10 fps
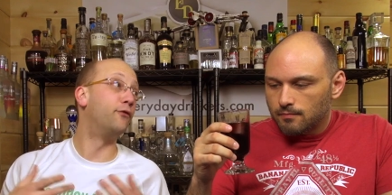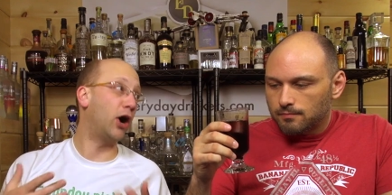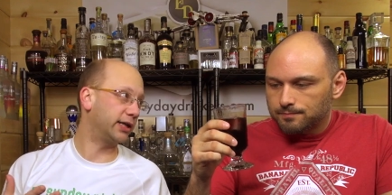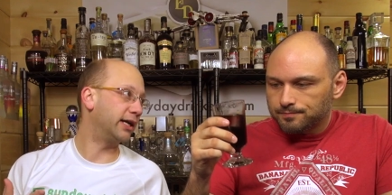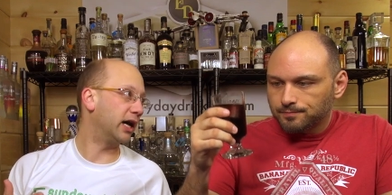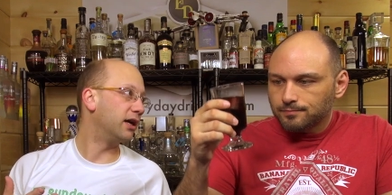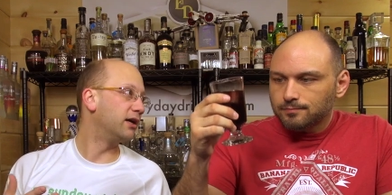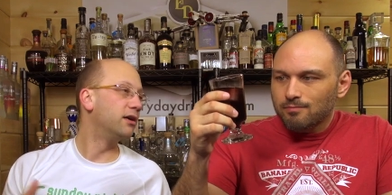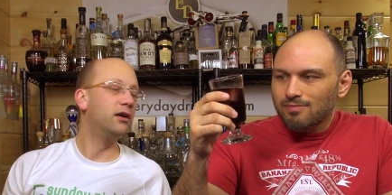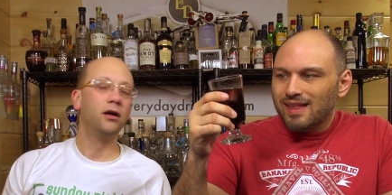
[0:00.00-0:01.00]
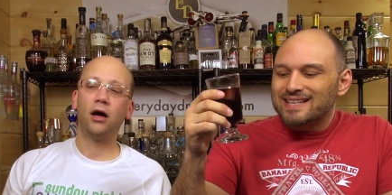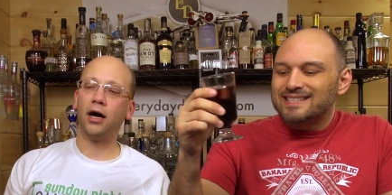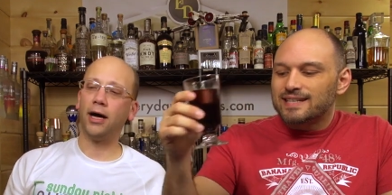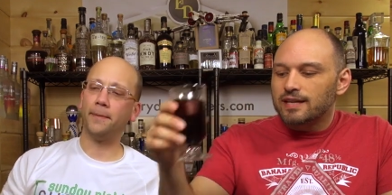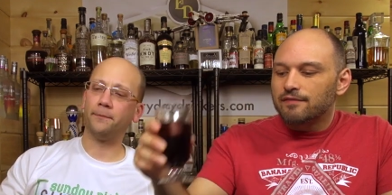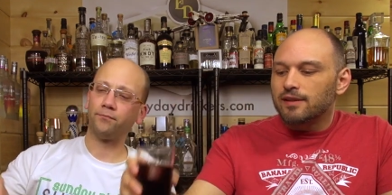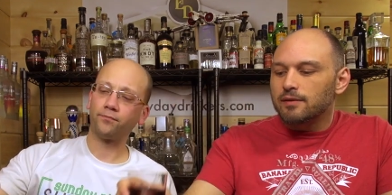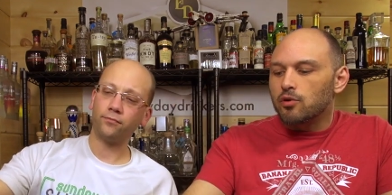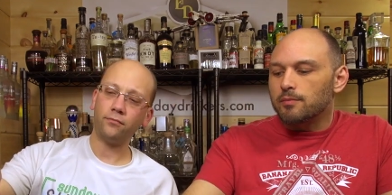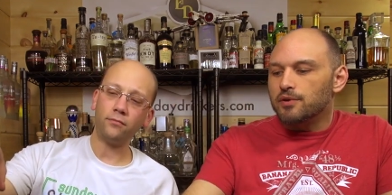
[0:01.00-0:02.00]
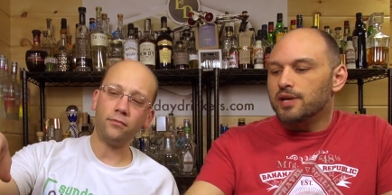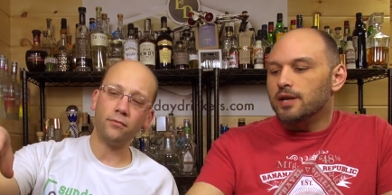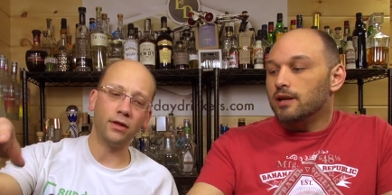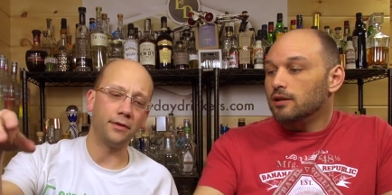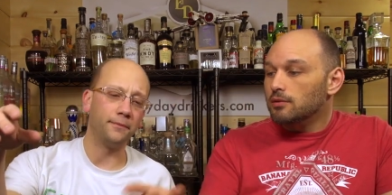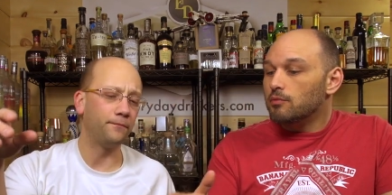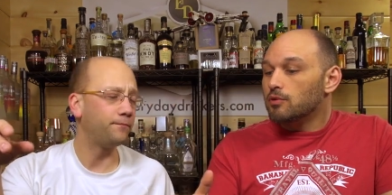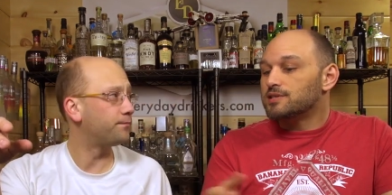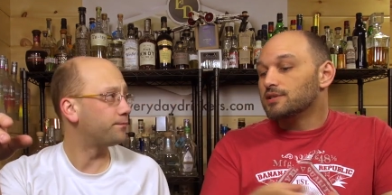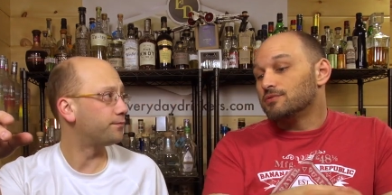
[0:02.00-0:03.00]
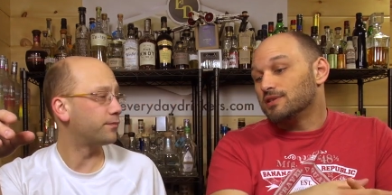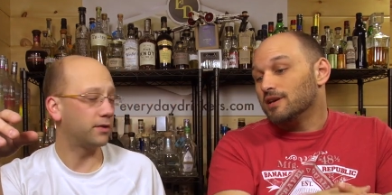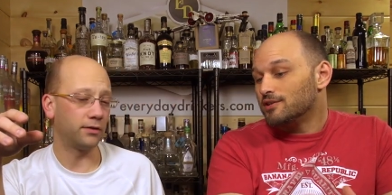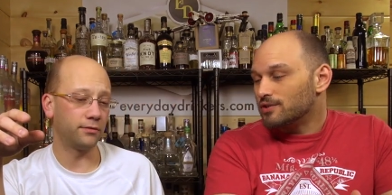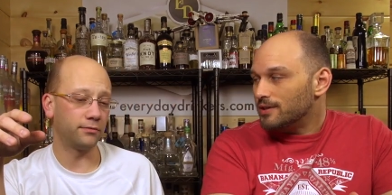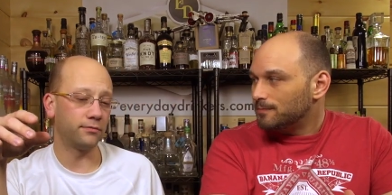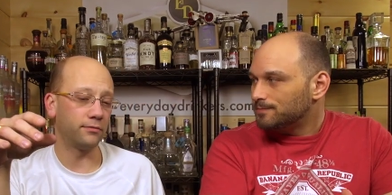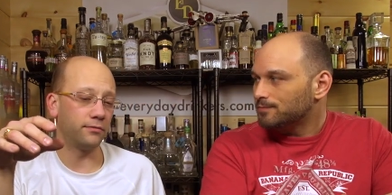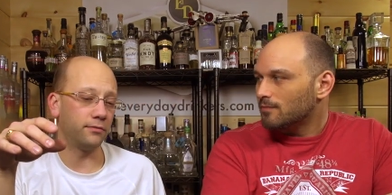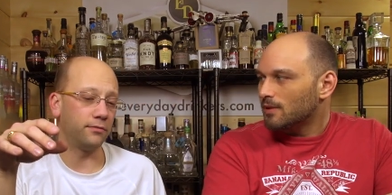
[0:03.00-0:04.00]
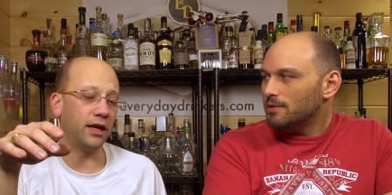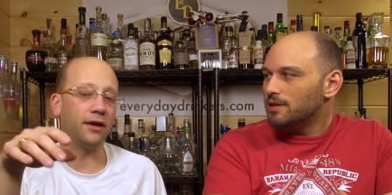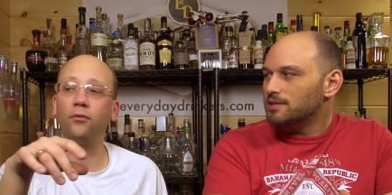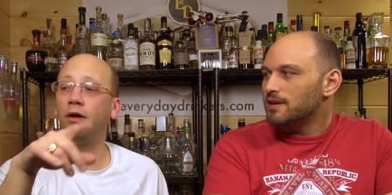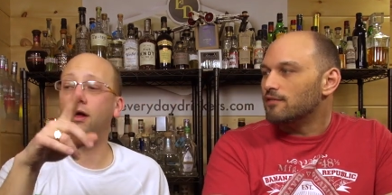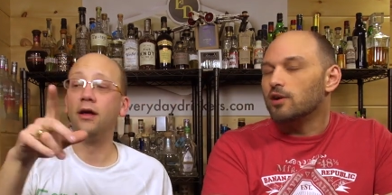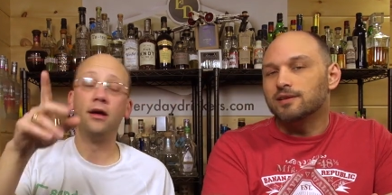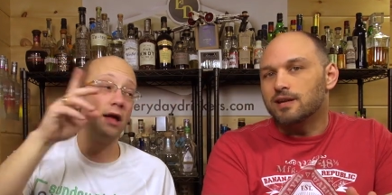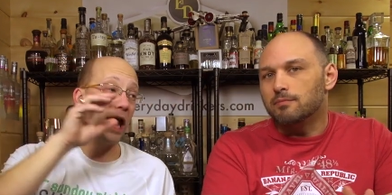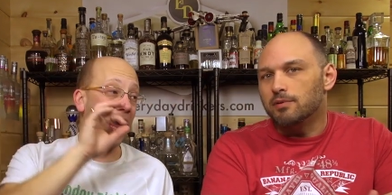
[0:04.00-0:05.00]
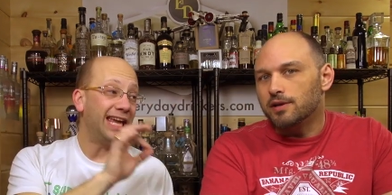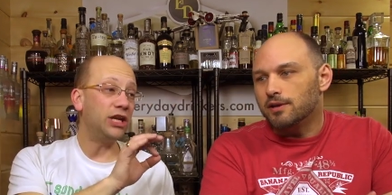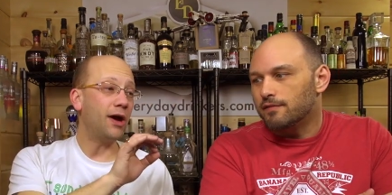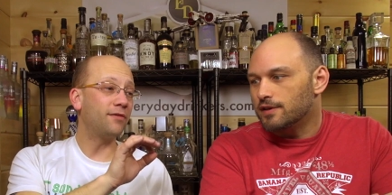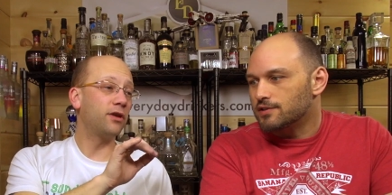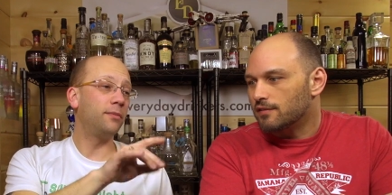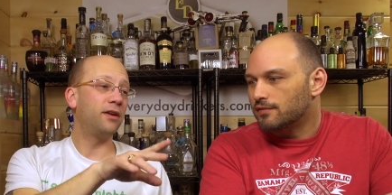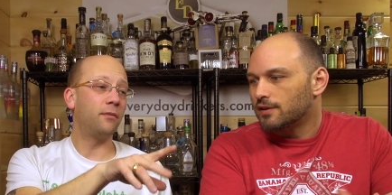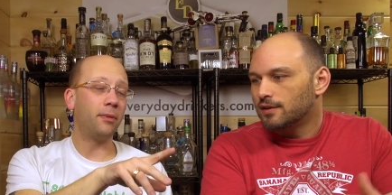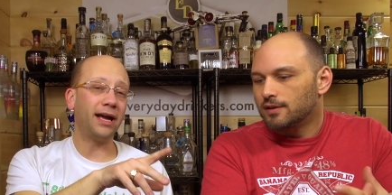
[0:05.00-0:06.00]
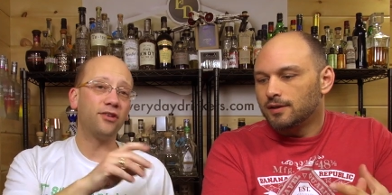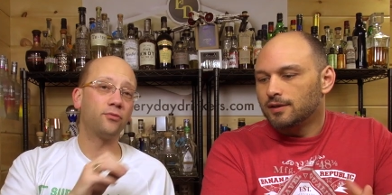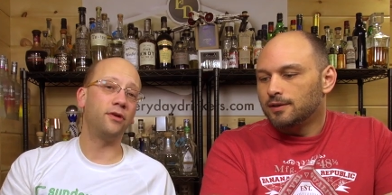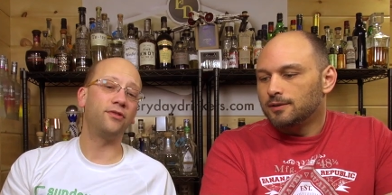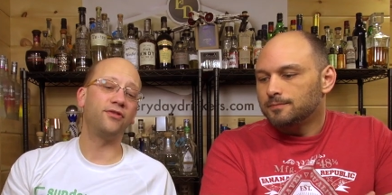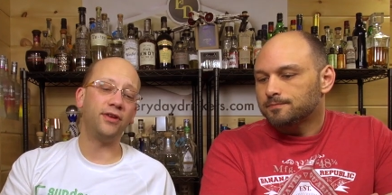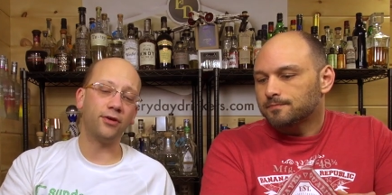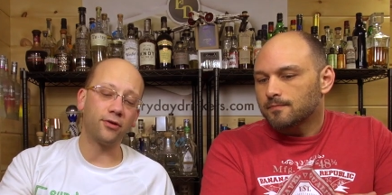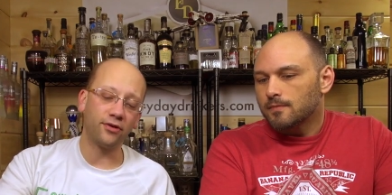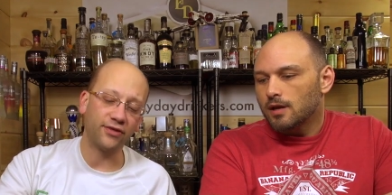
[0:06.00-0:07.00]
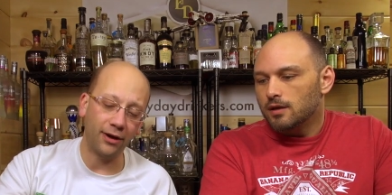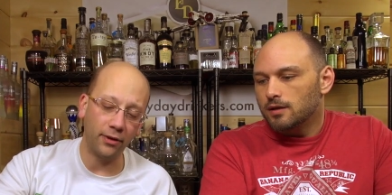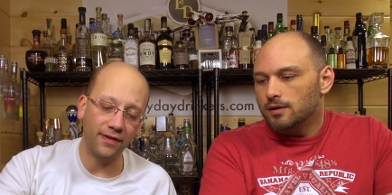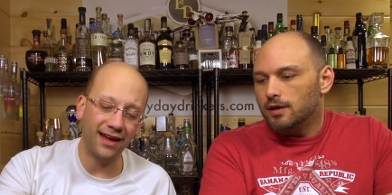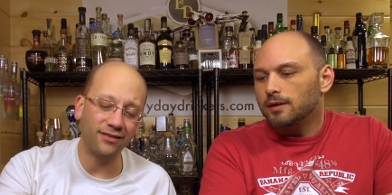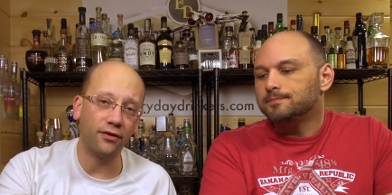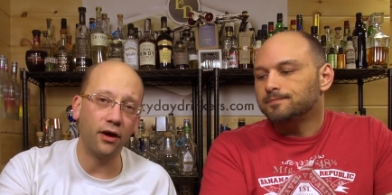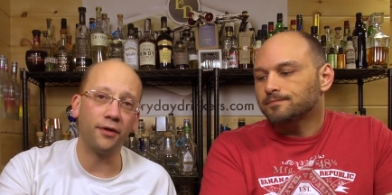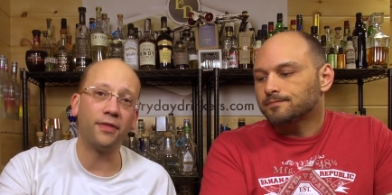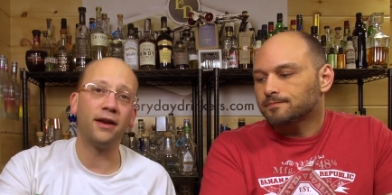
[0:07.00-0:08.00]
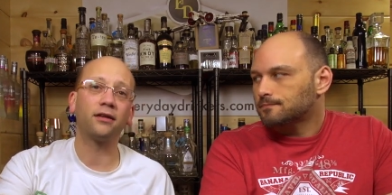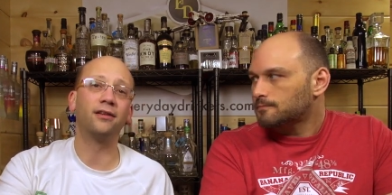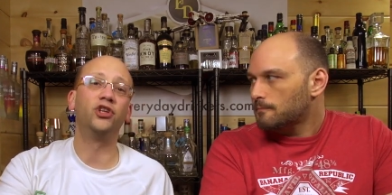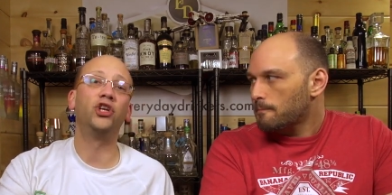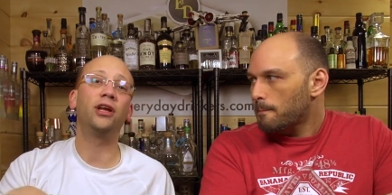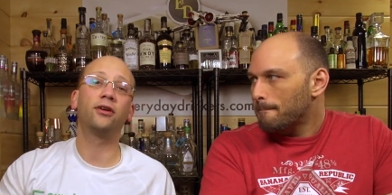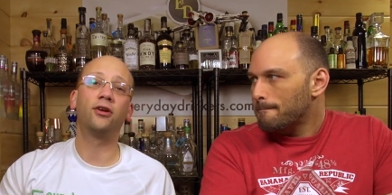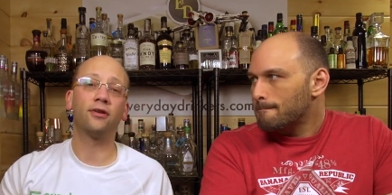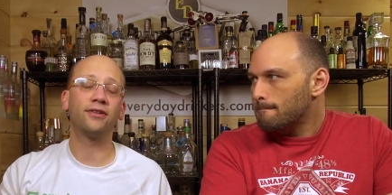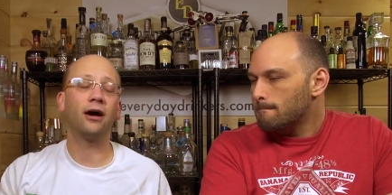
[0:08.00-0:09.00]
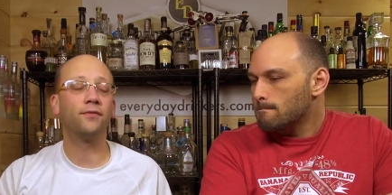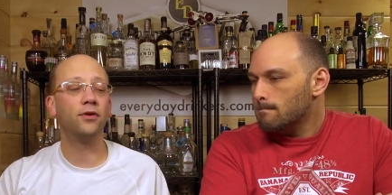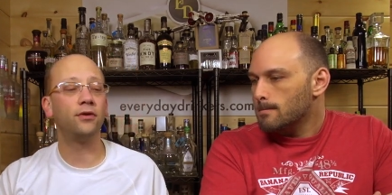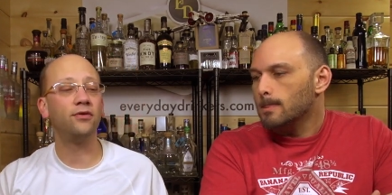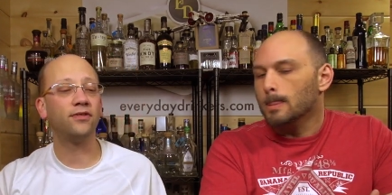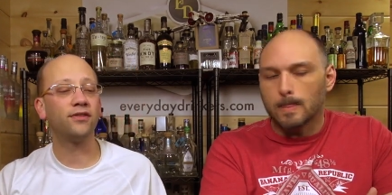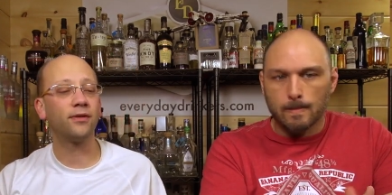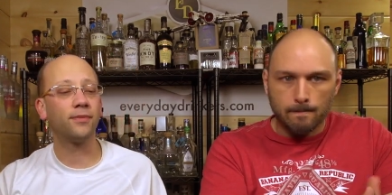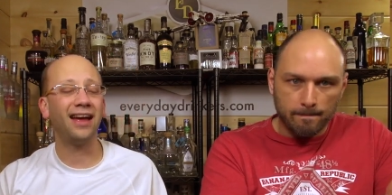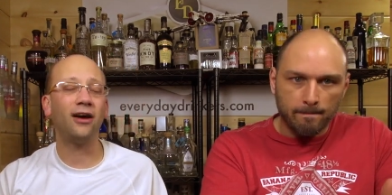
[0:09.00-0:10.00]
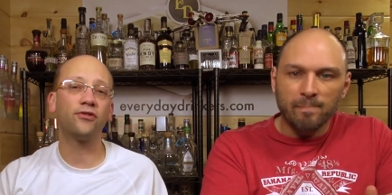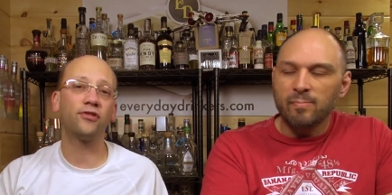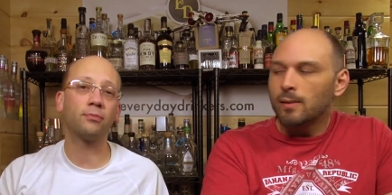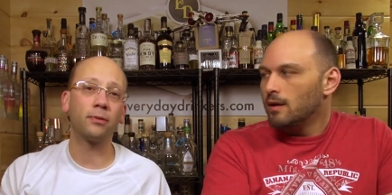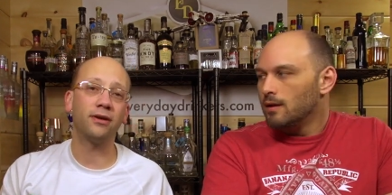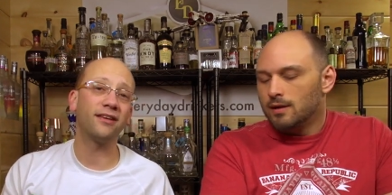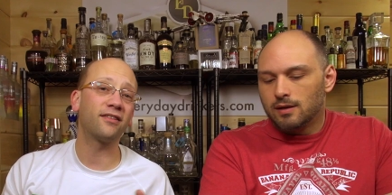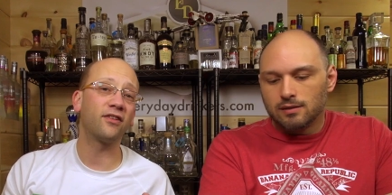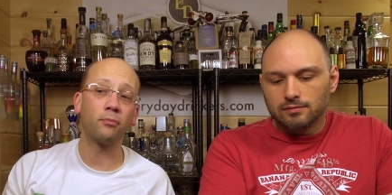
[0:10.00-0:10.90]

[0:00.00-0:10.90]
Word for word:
Speaker 1: vodka.
Speaker 2: It's significantly um, more muted and a little bit more citrusy, actually because yeah, well, that vodka's not. and
Speaker 1: you have a little bit of a bite because we're using senior curacao, and that's yep. an authentic, legit curacao. If you're using something else, it's probably gonna taste like